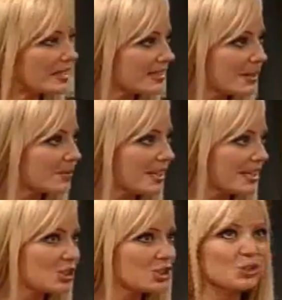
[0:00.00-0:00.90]
I mean, it seems
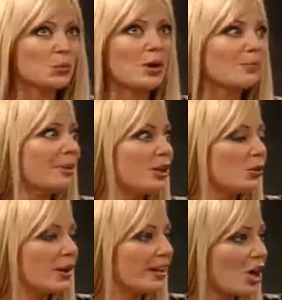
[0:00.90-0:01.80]
like it's just one big
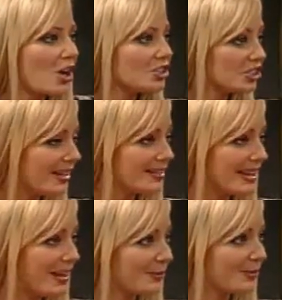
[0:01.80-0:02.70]
credit card
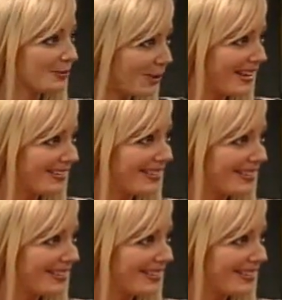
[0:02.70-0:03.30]
shakedown, right?